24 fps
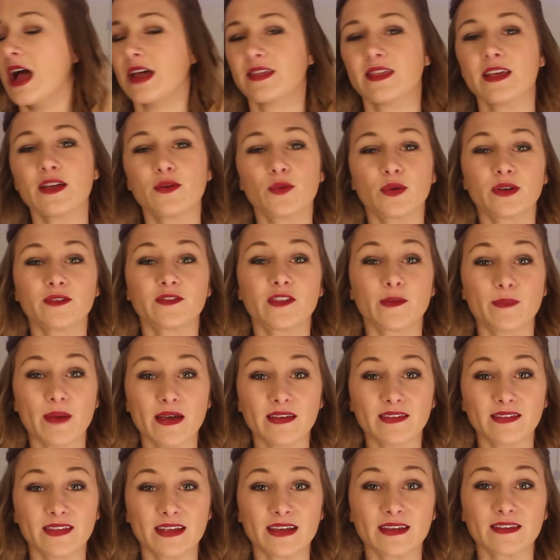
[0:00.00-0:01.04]
I think one of the
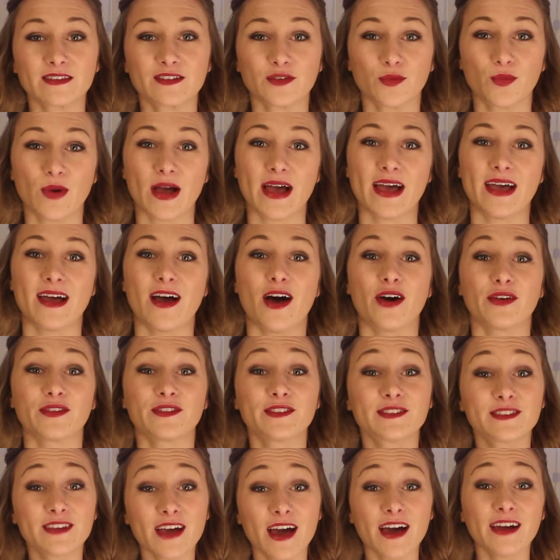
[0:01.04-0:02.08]
best things to wear are
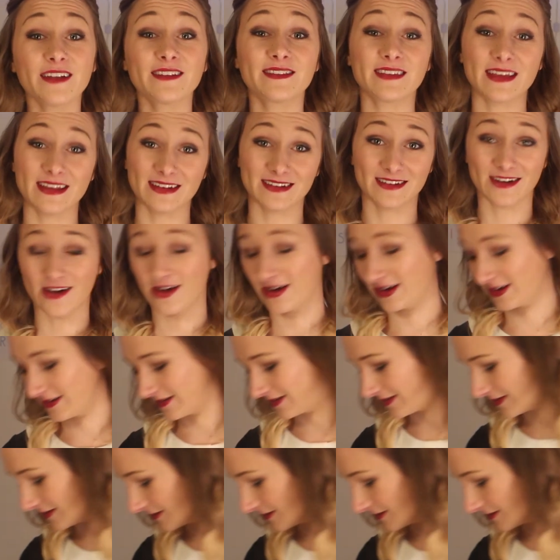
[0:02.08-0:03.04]
skirts and tights.